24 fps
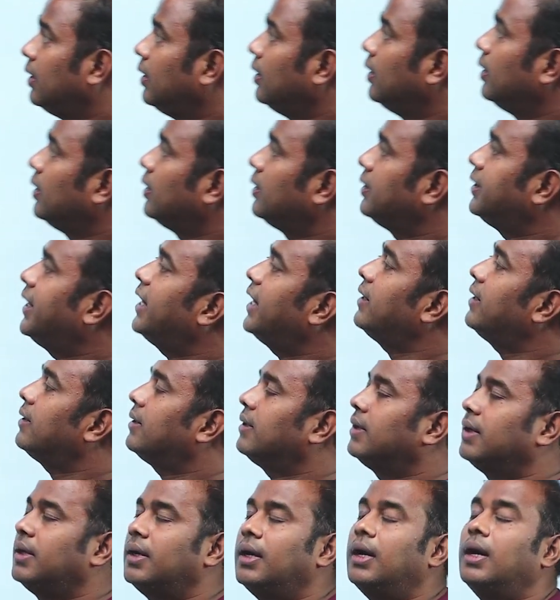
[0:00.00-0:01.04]

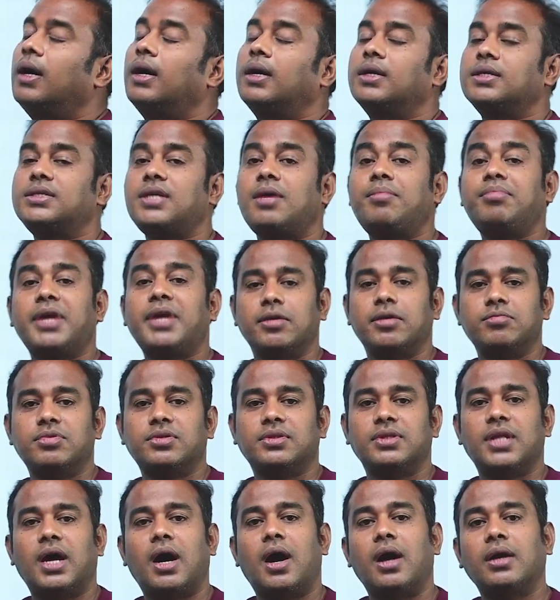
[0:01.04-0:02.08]
Then sometimes
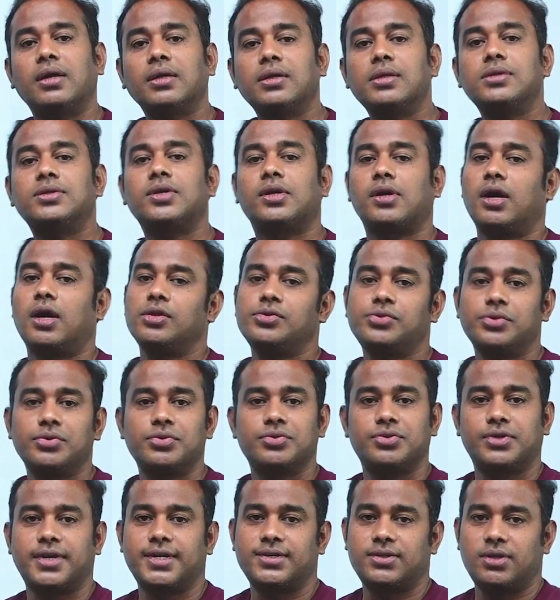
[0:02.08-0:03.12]
the articles are also
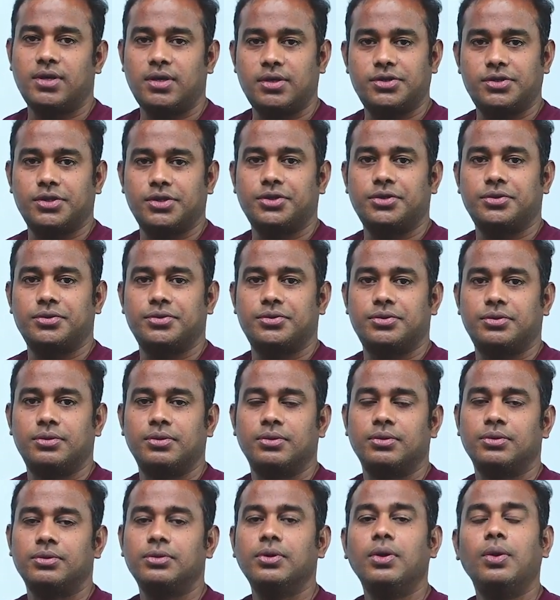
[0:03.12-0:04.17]
used as adjectives.
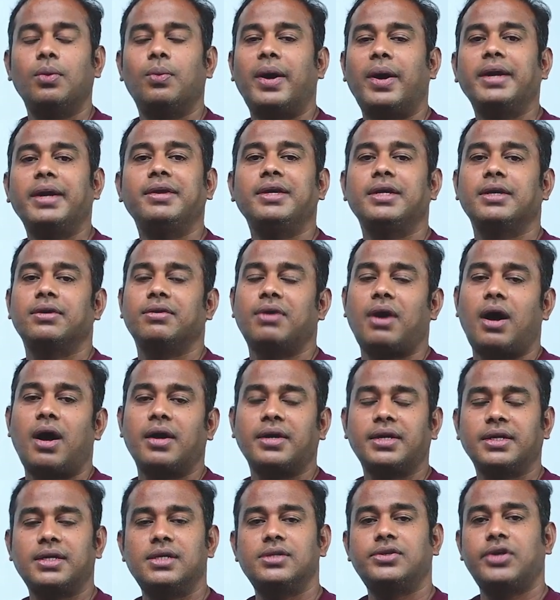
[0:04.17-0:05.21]
So why
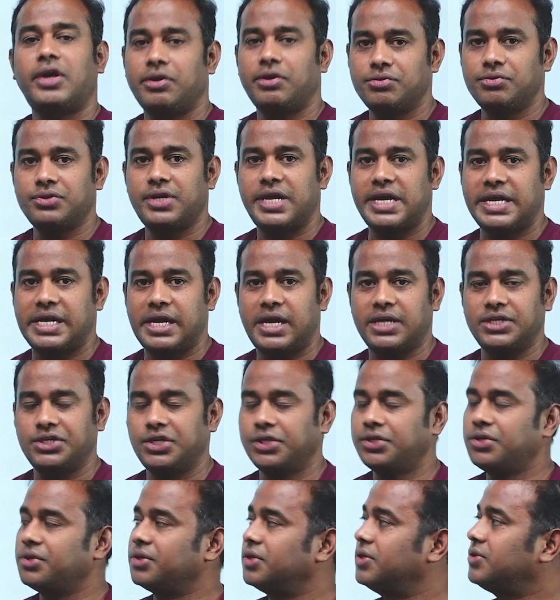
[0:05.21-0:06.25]
articles are used as an
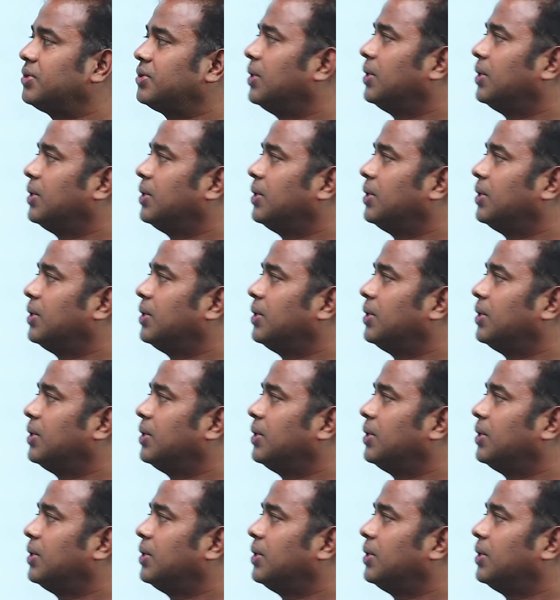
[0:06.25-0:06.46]
adjective is,